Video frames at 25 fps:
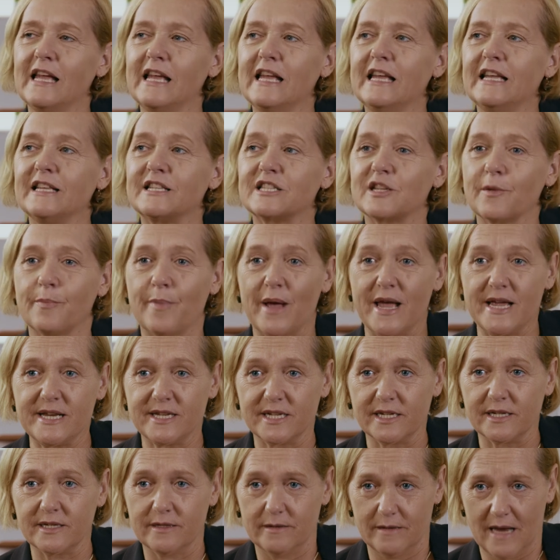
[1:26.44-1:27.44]
It's
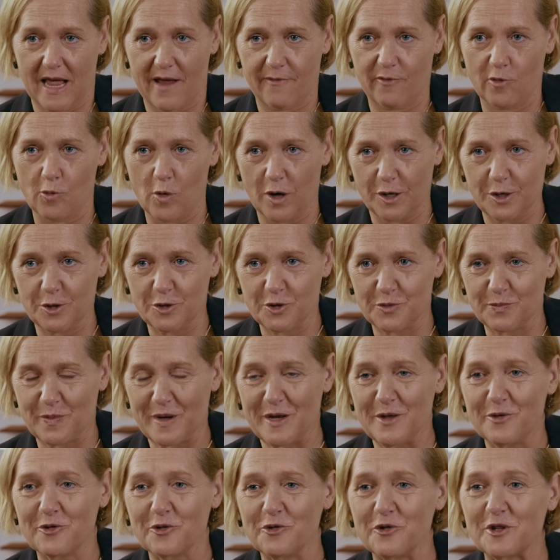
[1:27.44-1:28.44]
abated. Everyone who's
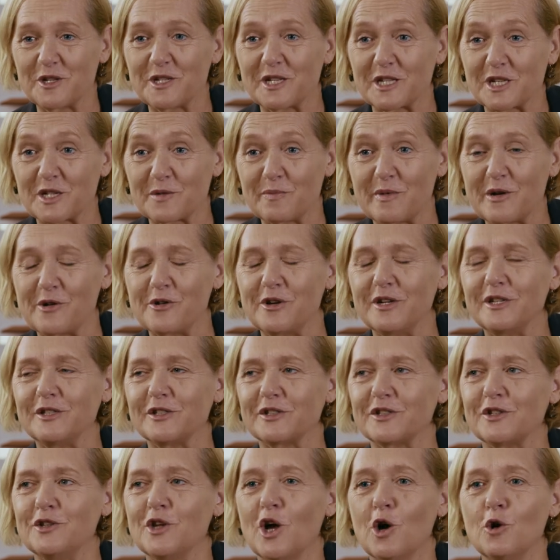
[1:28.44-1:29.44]
been through this
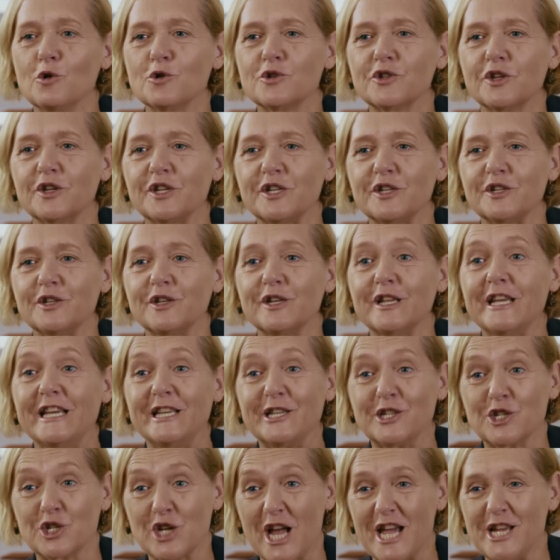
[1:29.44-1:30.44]
experience knows that
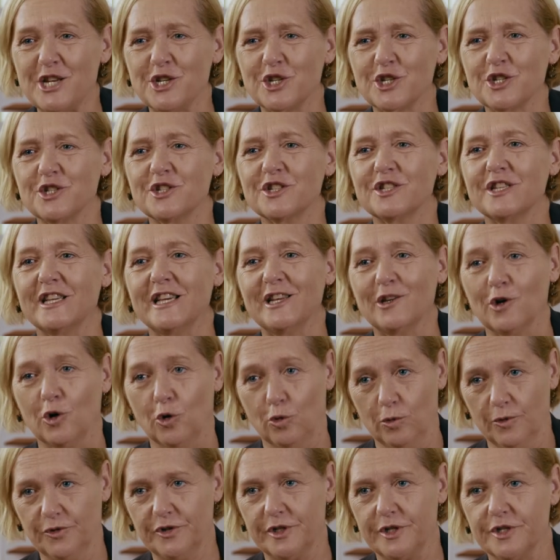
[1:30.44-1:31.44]
it changes, it
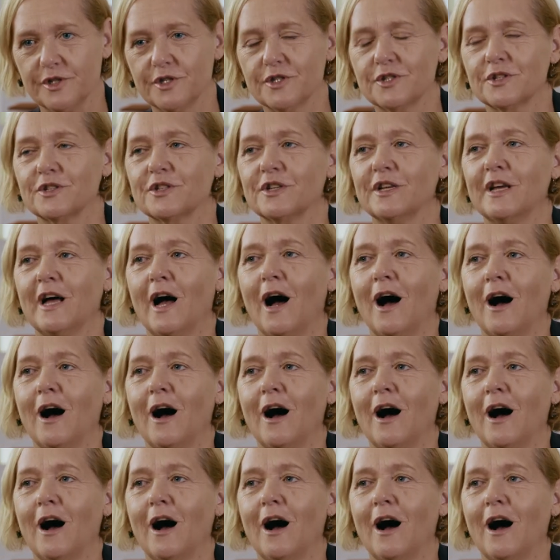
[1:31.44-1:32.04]
alters.